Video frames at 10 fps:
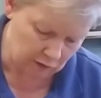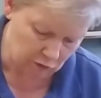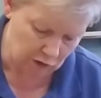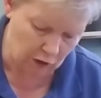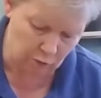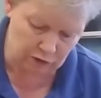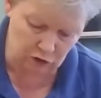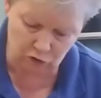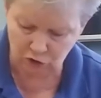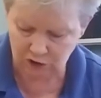can always use
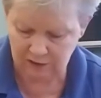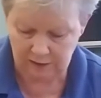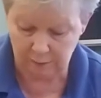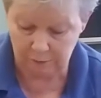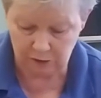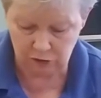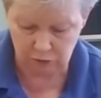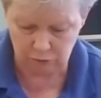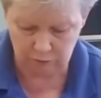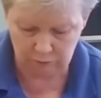just cinnamon
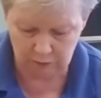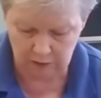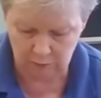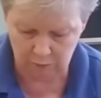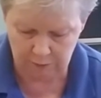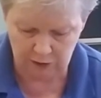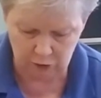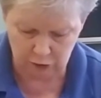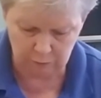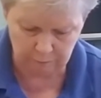too. It would be good.